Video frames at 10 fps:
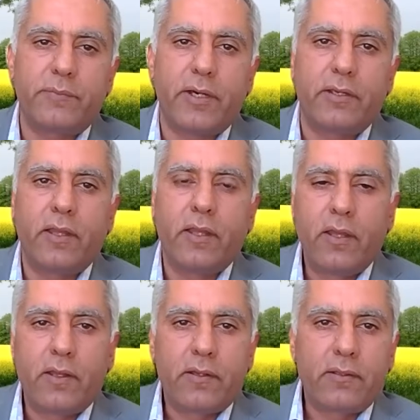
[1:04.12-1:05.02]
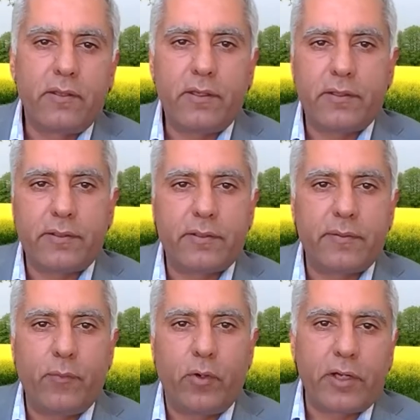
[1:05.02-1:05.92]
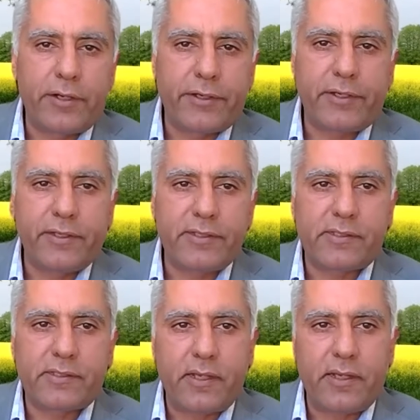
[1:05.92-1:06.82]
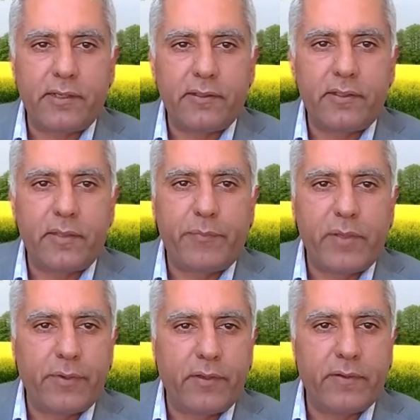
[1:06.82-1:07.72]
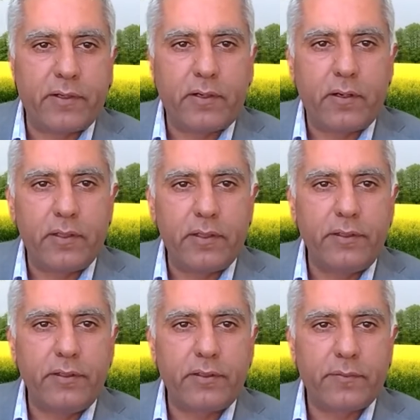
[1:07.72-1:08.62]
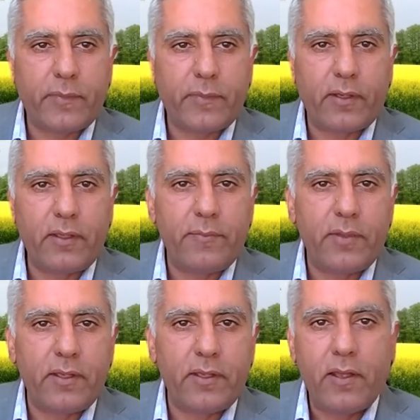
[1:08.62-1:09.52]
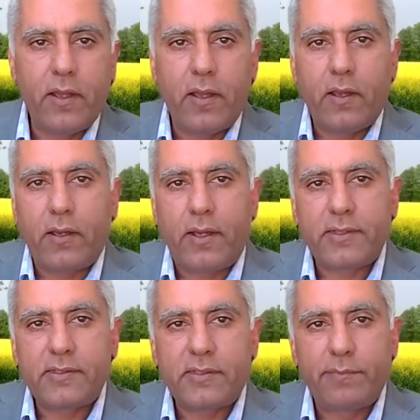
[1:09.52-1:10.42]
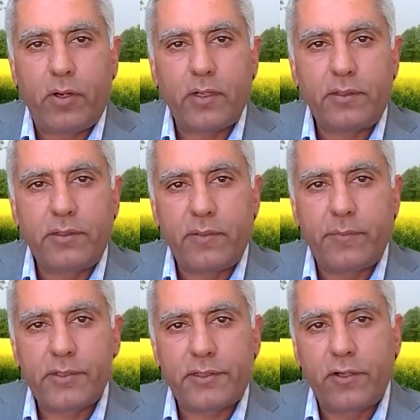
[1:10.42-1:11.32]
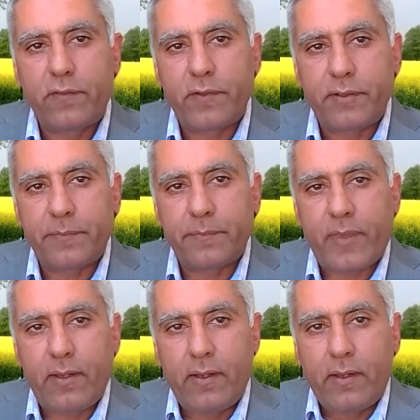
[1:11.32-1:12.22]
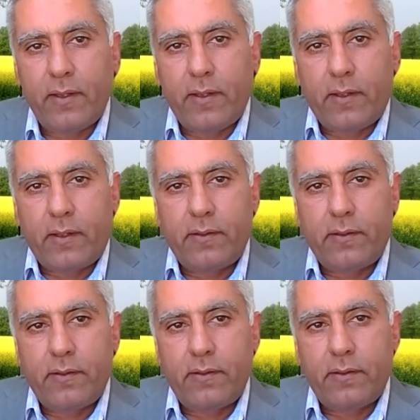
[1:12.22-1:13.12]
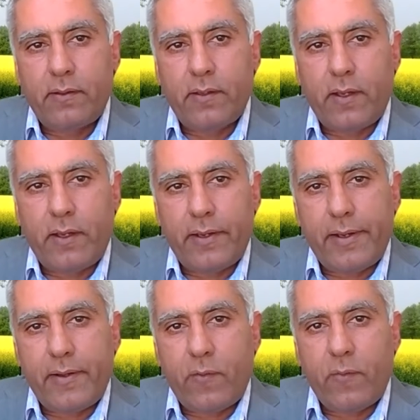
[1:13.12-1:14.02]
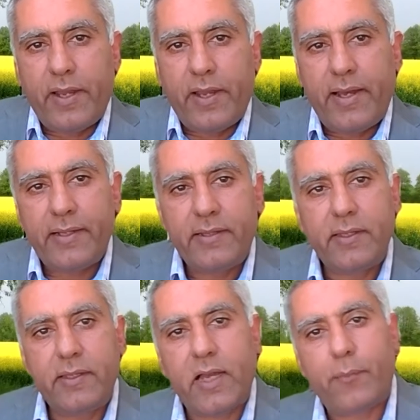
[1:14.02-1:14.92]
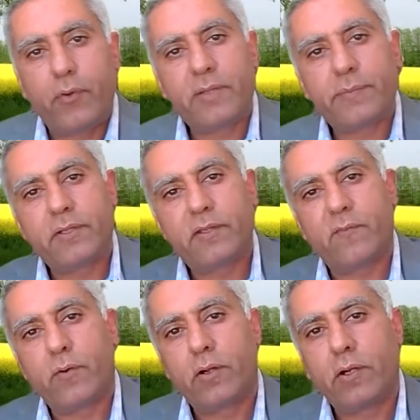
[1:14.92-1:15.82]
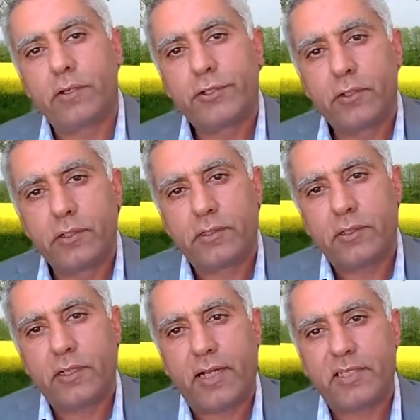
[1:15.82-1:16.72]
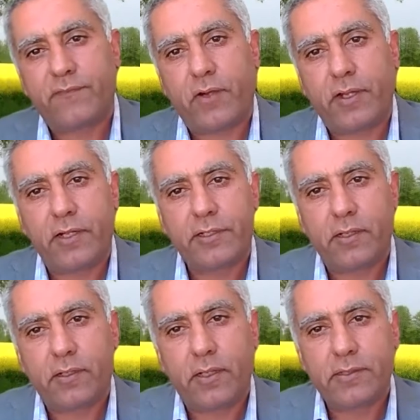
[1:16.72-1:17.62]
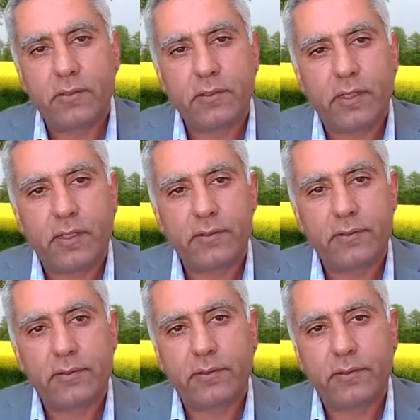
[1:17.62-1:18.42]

by the monarchists, and the people were calling him then as Martyr Baskerville. Mm, We had the appointment of Morgan Schuster as financial consultant